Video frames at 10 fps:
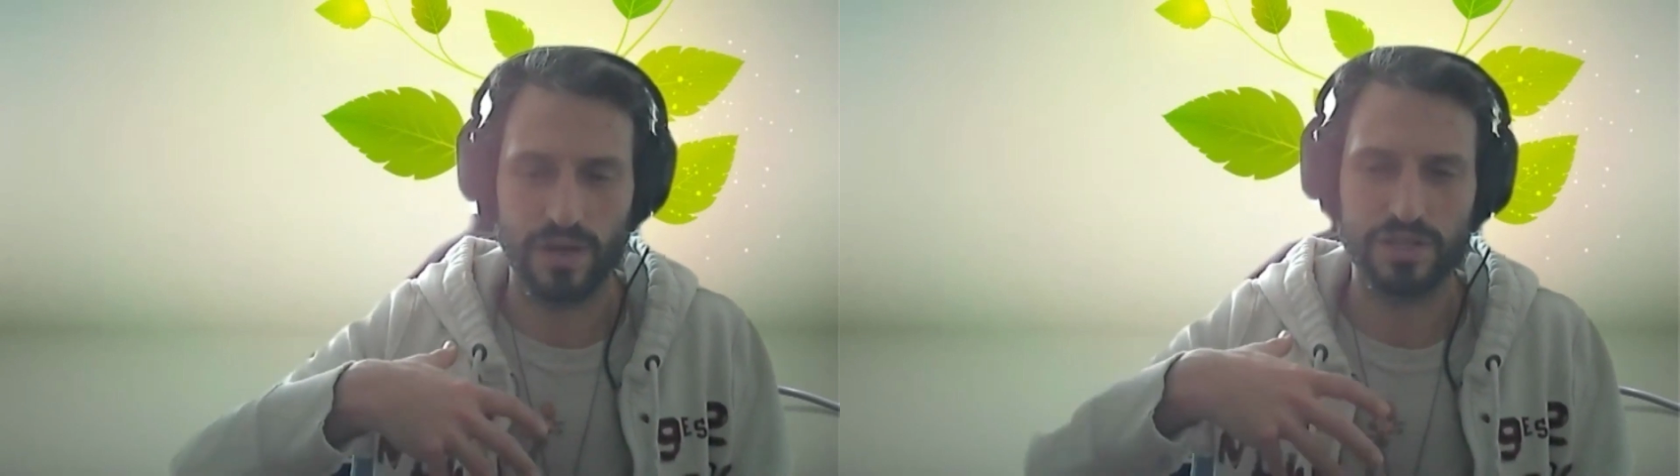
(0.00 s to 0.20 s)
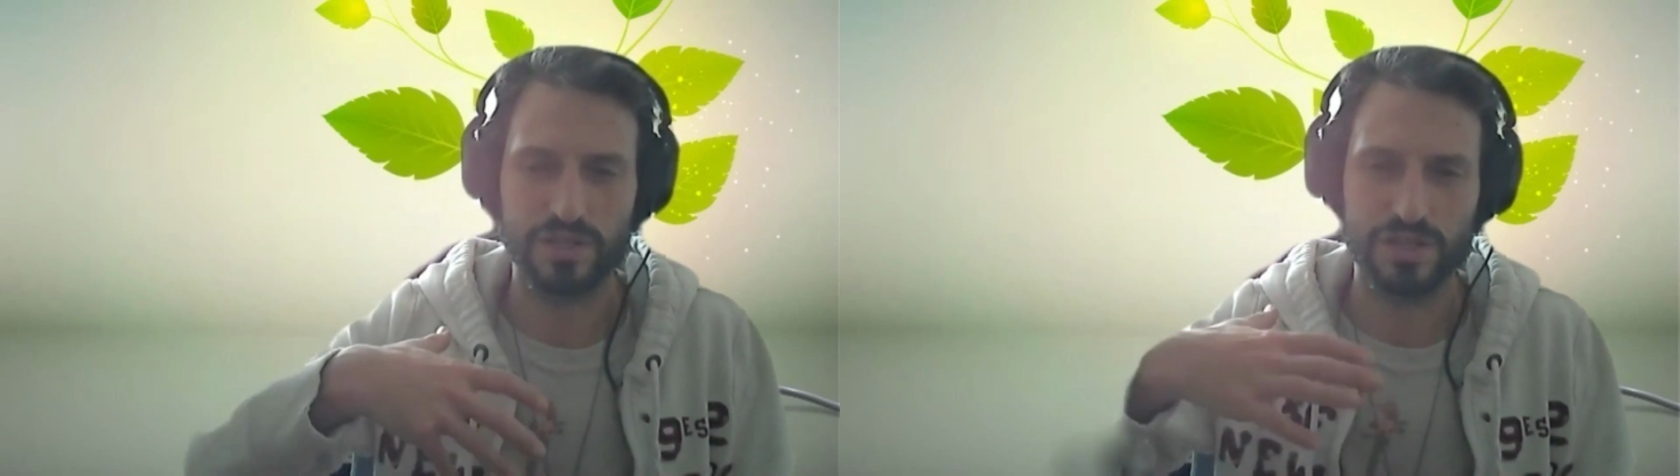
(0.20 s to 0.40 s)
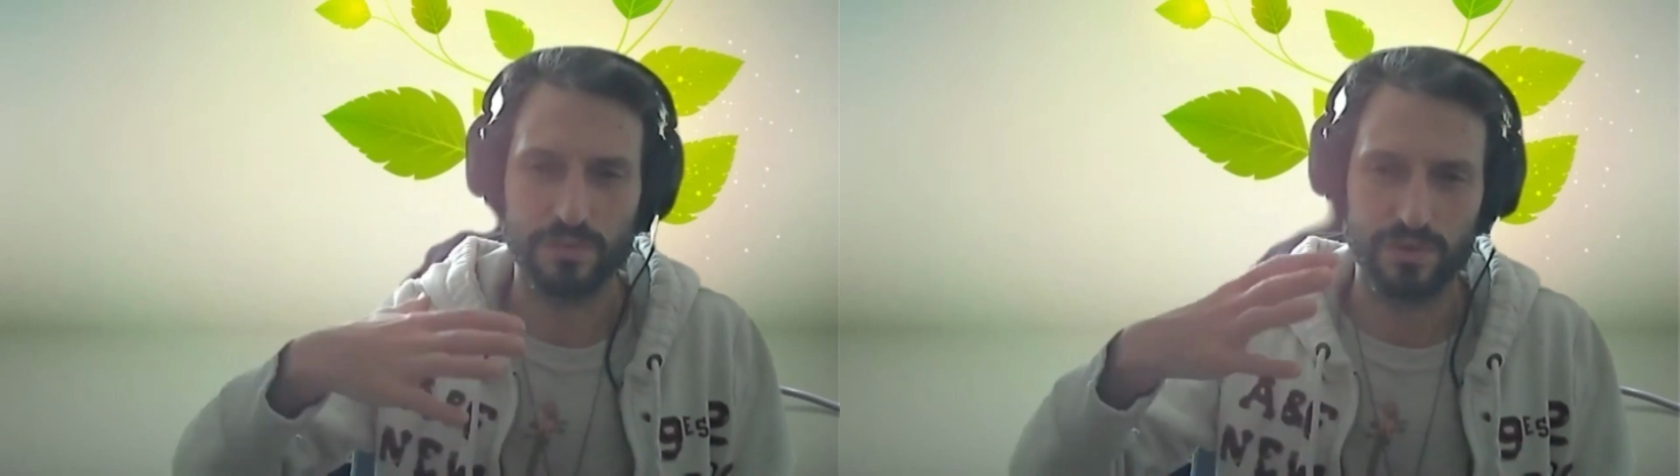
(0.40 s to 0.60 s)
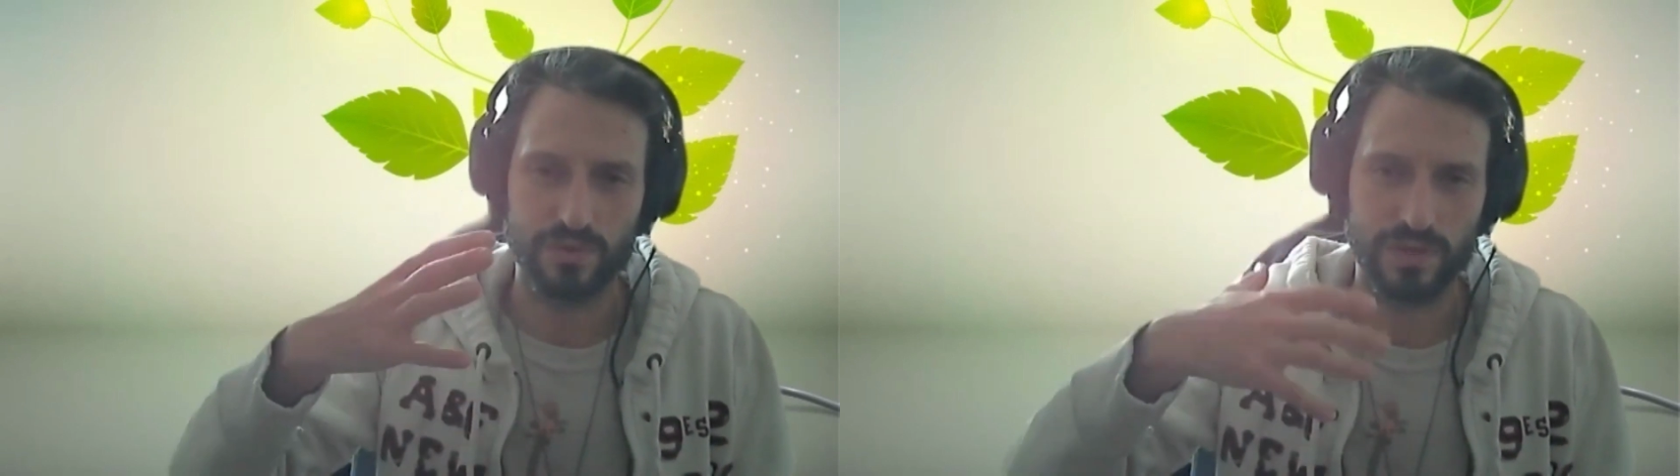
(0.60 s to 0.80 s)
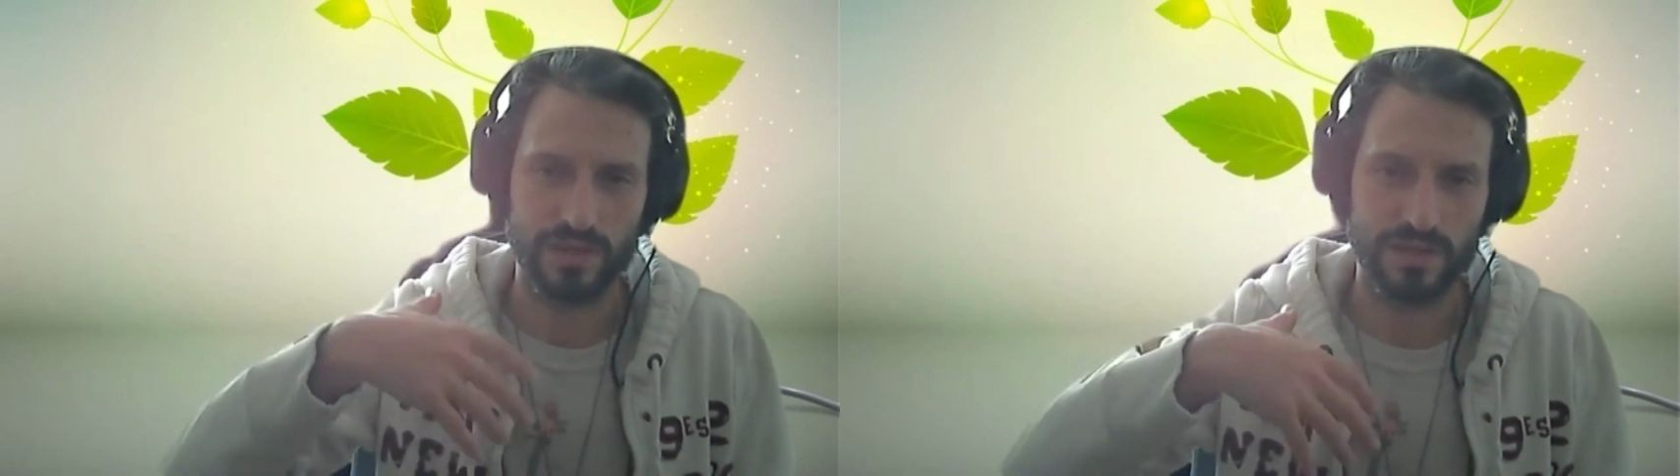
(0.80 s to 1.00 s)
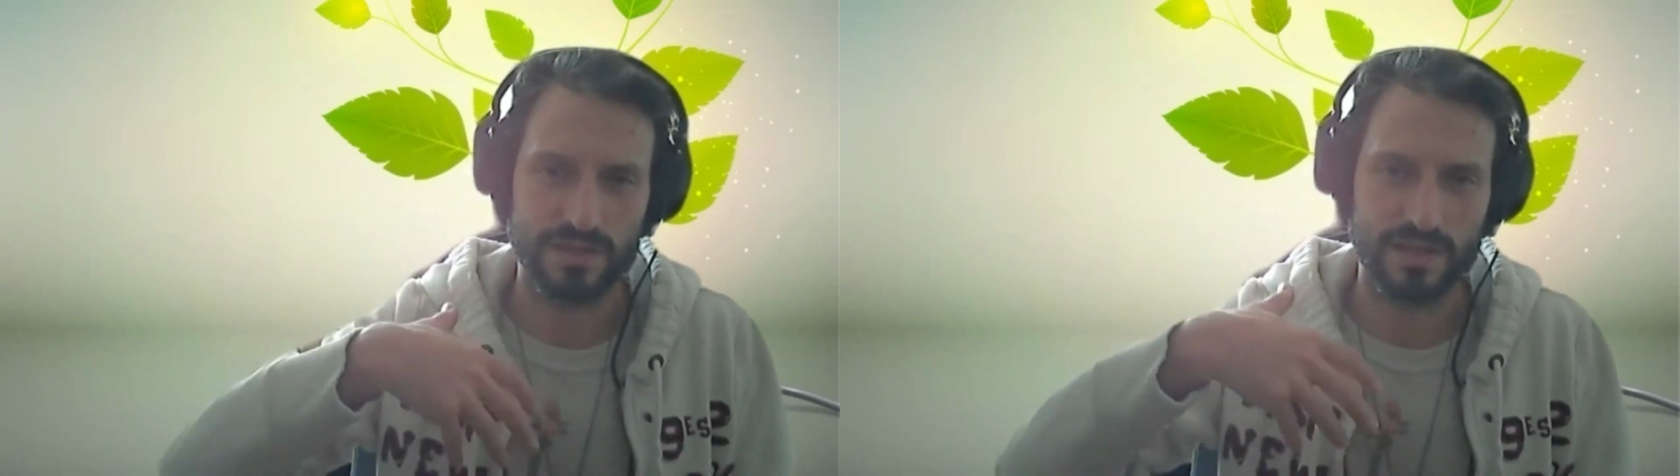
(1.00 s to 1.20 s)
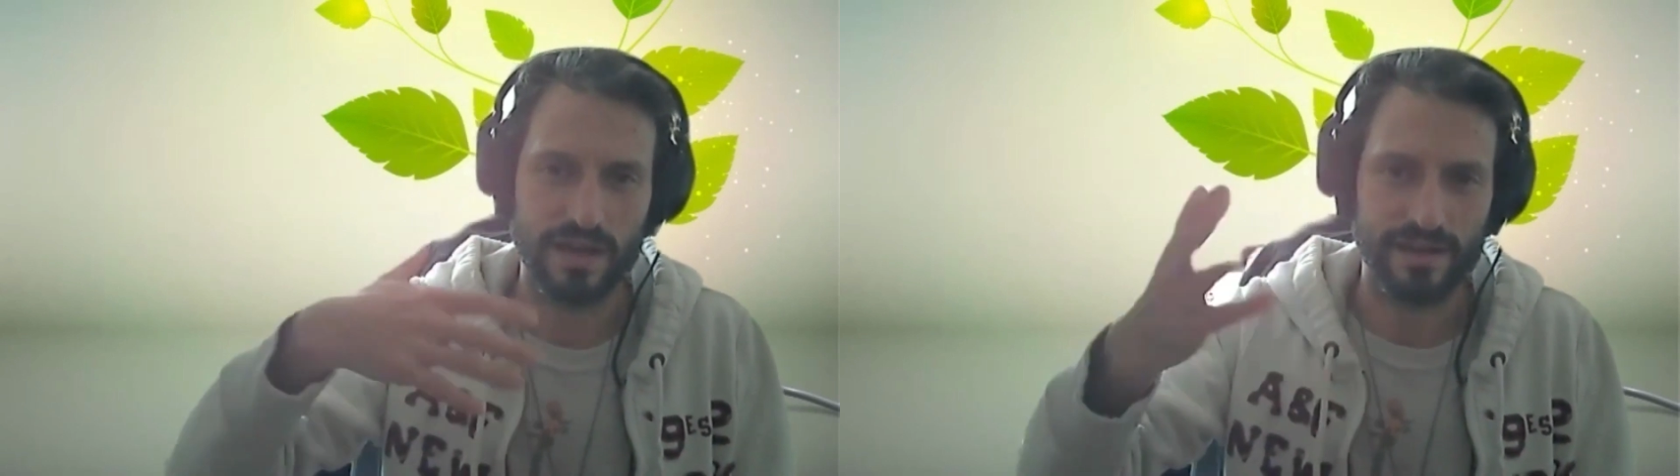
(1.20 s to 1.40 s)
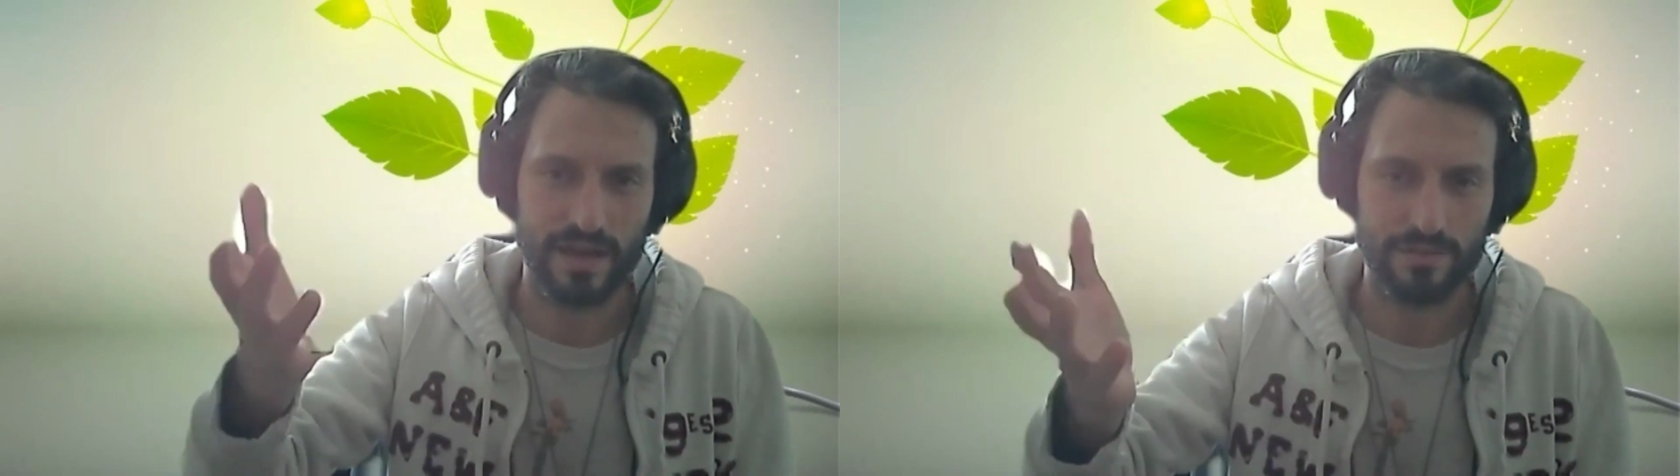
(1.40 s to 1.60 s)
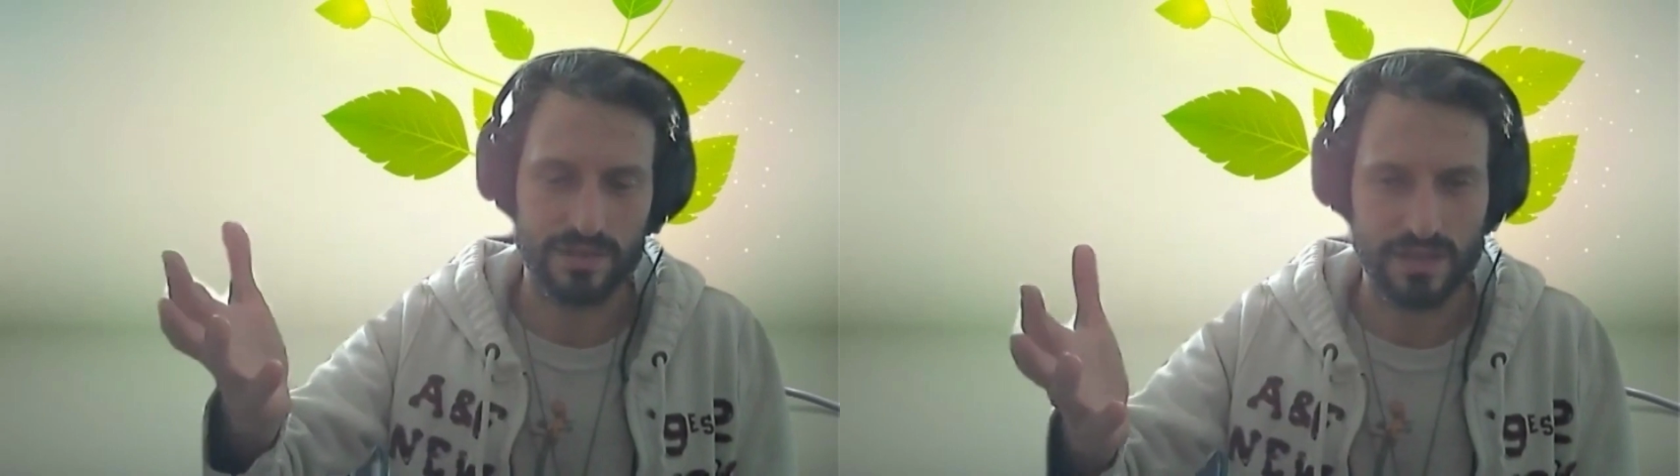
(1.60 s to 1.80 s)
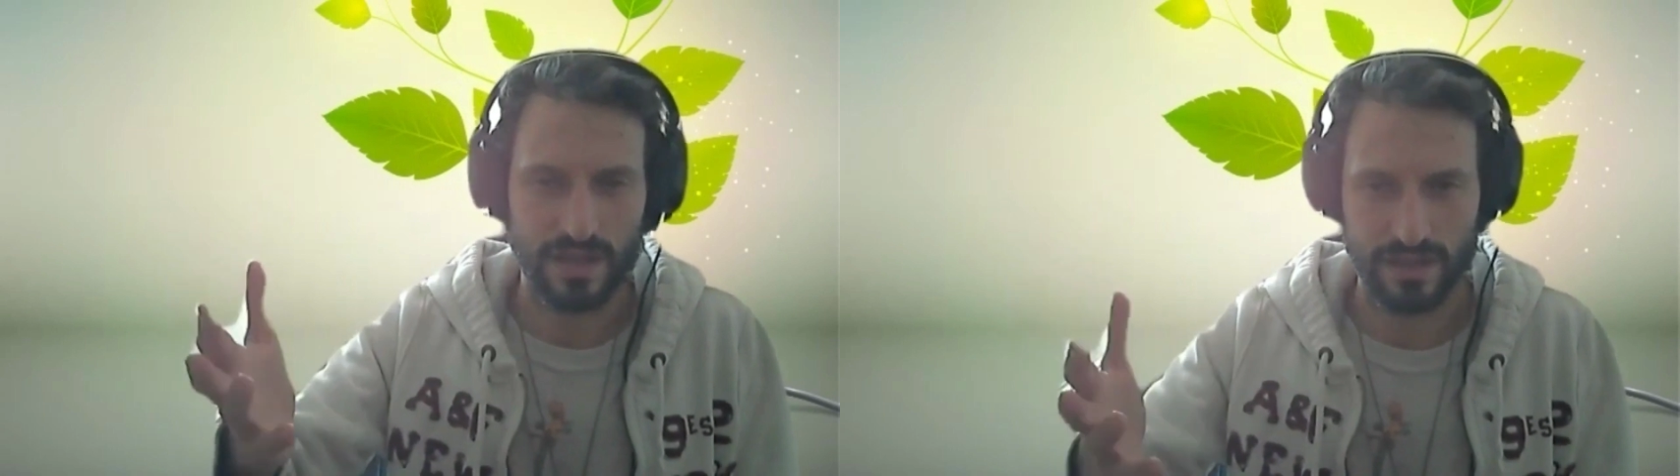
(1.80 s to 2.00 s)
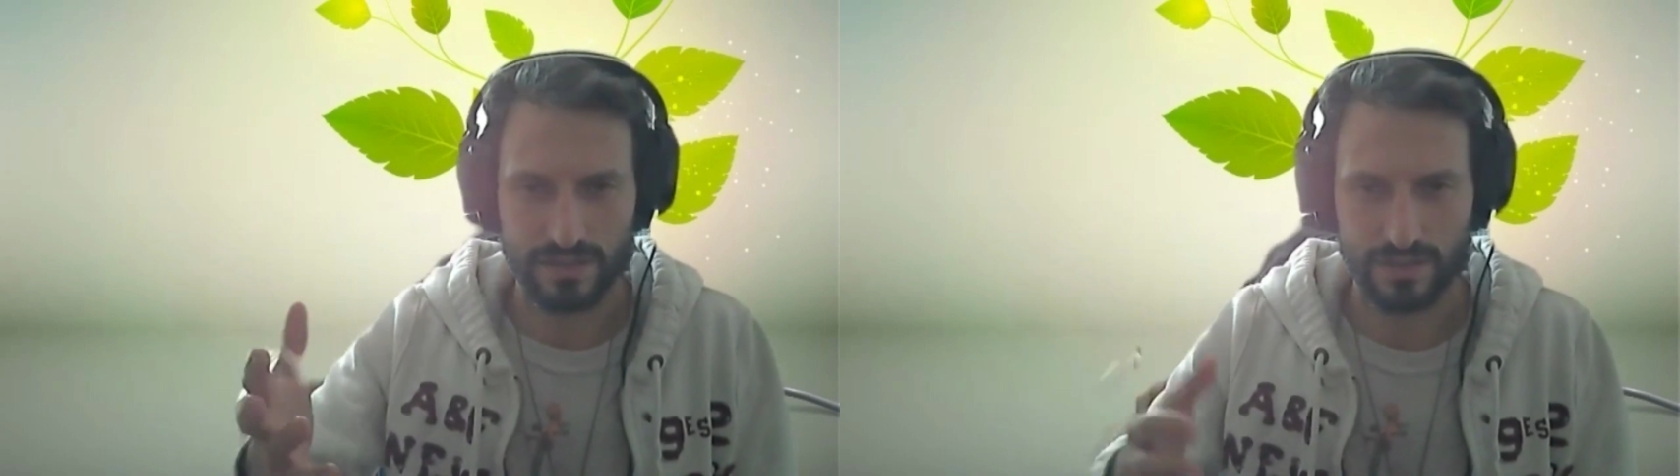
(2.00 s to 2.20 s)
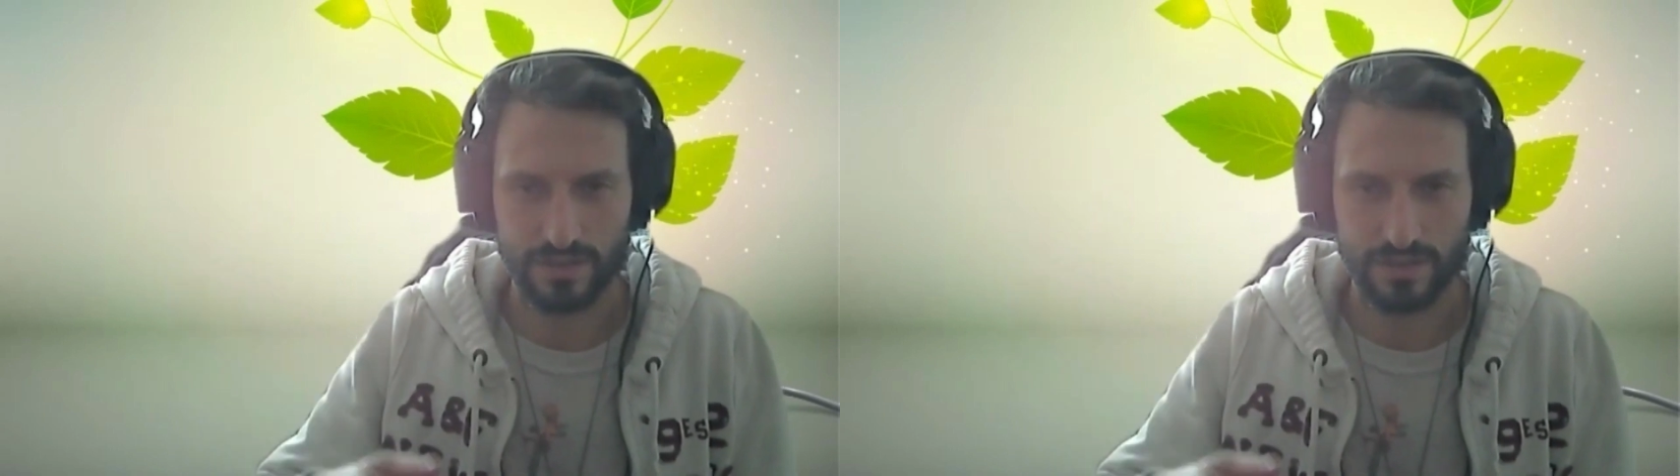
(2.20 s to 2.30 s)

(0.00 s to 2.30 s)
relationship between inside and outside.